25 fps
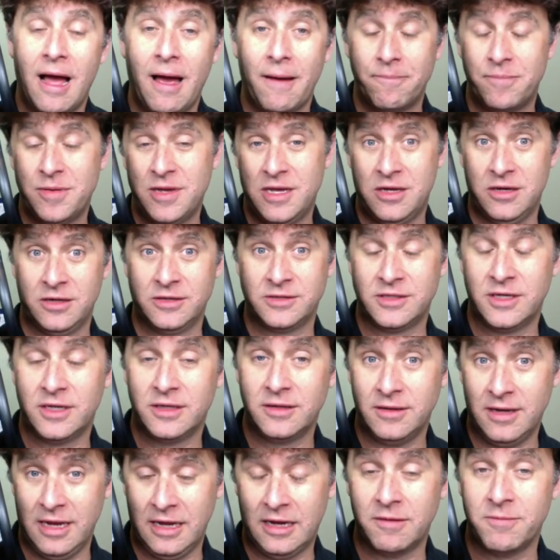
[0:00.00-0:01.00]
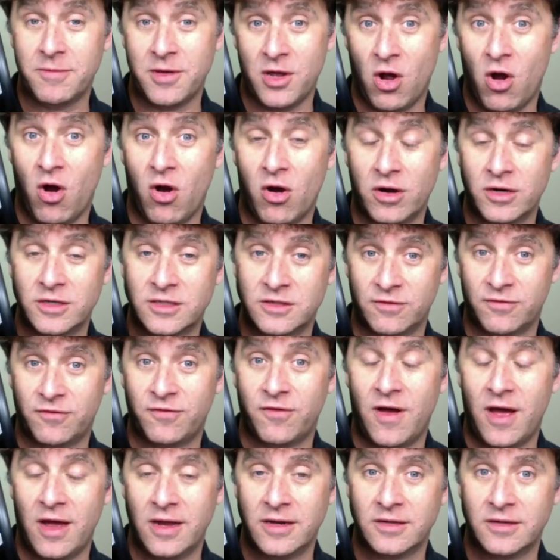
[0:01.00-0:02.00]
because it can be hard to
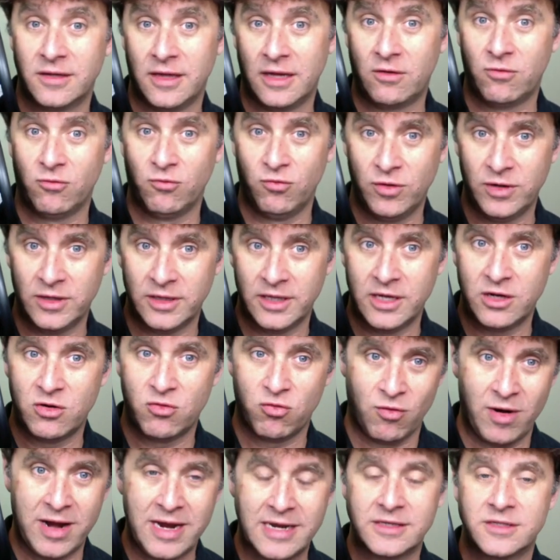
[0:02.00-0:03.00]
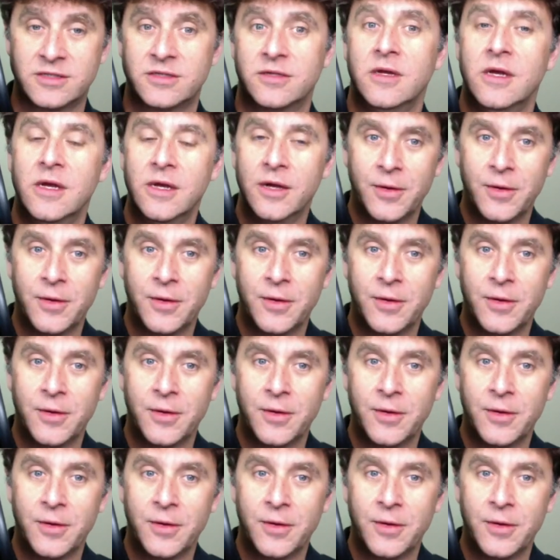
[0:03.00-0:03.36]
find like really great